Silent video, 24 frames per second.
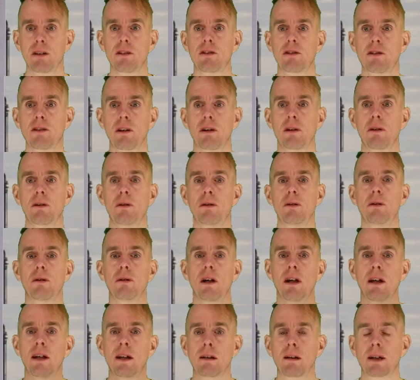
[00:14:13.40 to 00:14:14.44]
and so
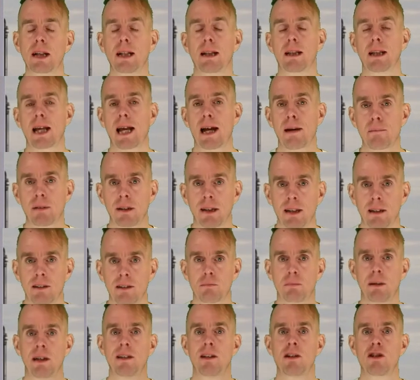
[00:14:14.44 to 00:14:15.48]
a little capital
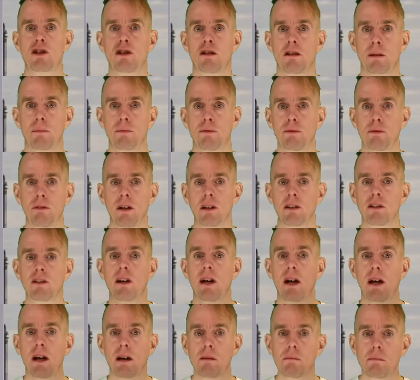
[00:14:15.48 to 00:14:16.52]
expenditure up front
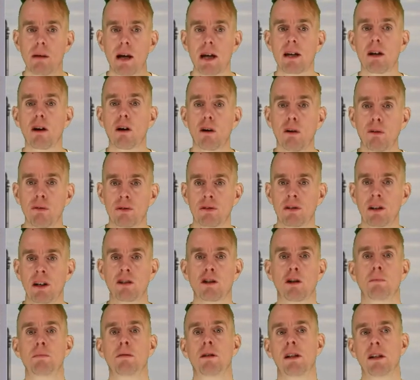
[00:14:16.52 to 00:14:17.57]
may
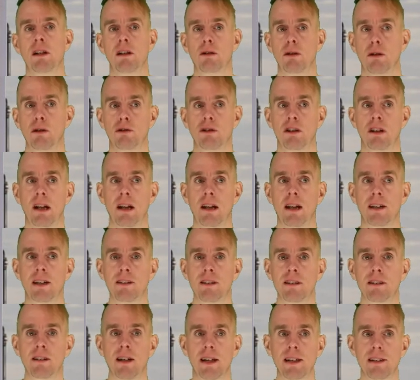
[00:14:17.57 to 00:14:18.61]
offset operating cost at a
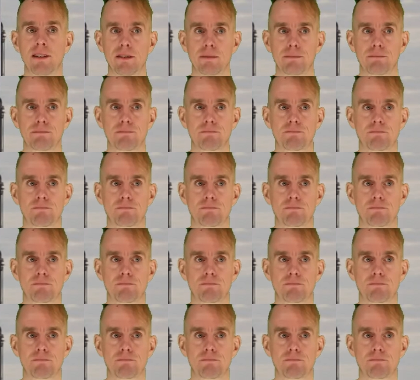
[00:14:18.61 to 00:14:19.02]
later date.